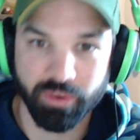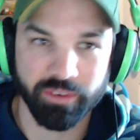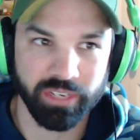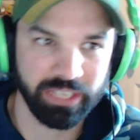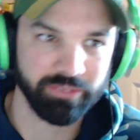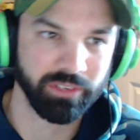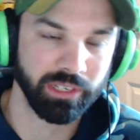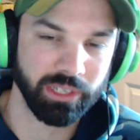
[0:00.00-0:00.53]
and
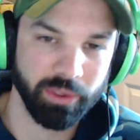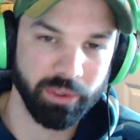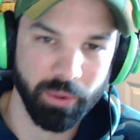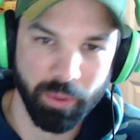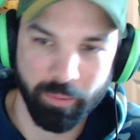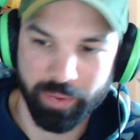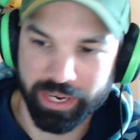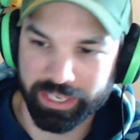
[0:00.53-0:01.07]
lower the
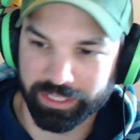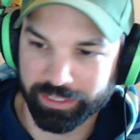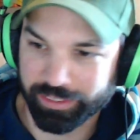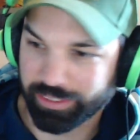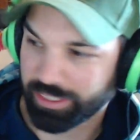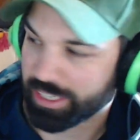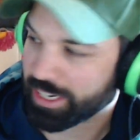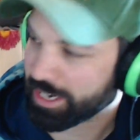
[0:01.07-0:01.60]
bales,
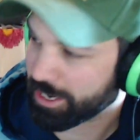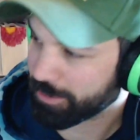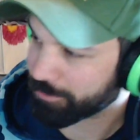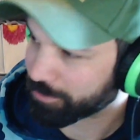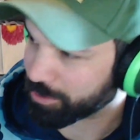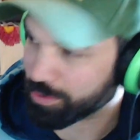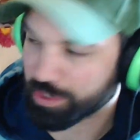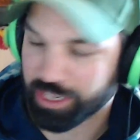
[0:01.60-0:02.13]
you can,
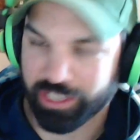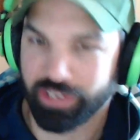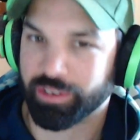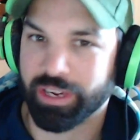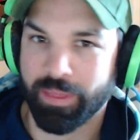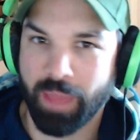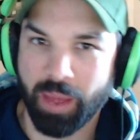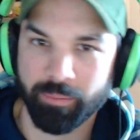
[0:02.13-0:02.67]
you know, hit that
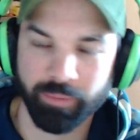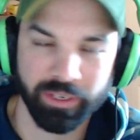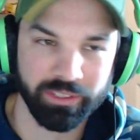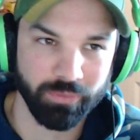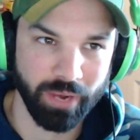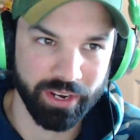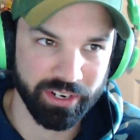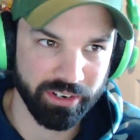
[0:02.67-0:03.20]
button while you're,
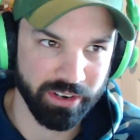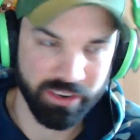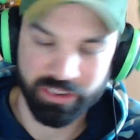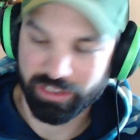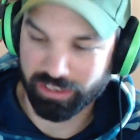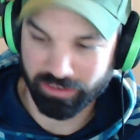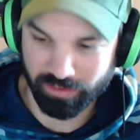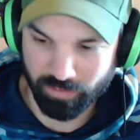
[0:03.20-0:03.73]

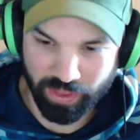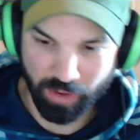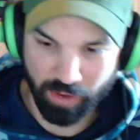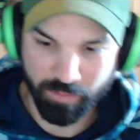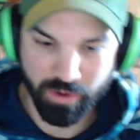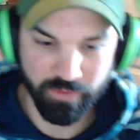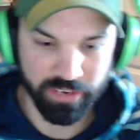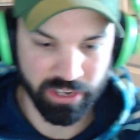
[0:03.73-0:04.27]
without moving your
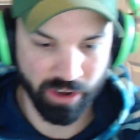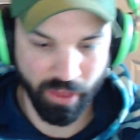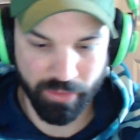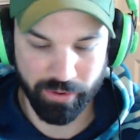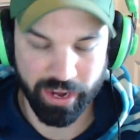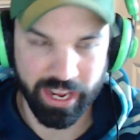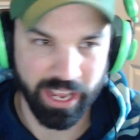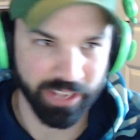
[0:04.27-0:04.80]
other hand,
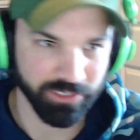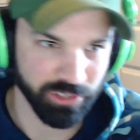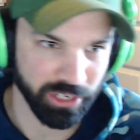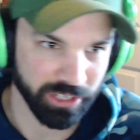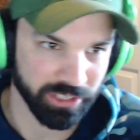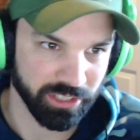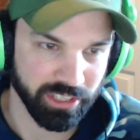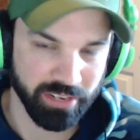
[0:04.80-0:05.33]
so you can steer
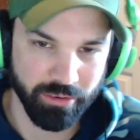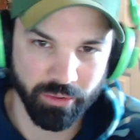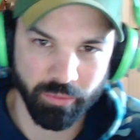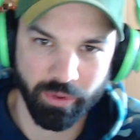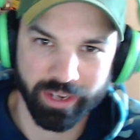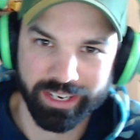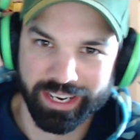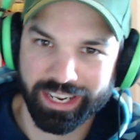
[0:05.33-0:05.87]
with one
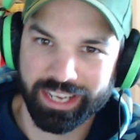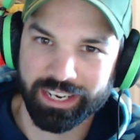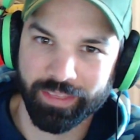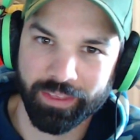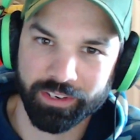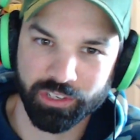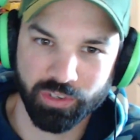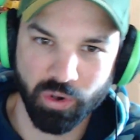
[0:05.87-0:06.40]
hand and then just go
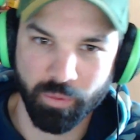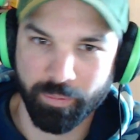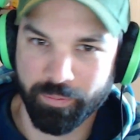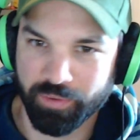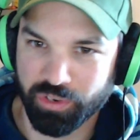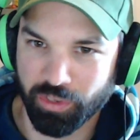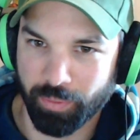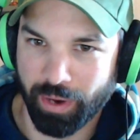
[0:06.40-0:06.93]
use the power
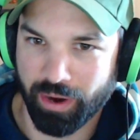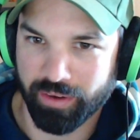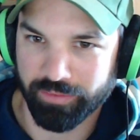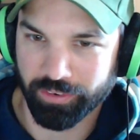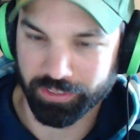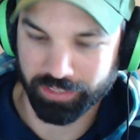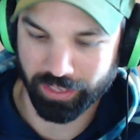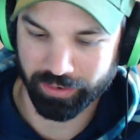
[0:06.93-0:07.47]
reverse in the other
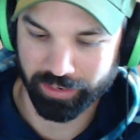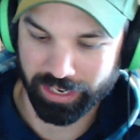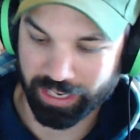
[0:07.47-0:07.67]
hand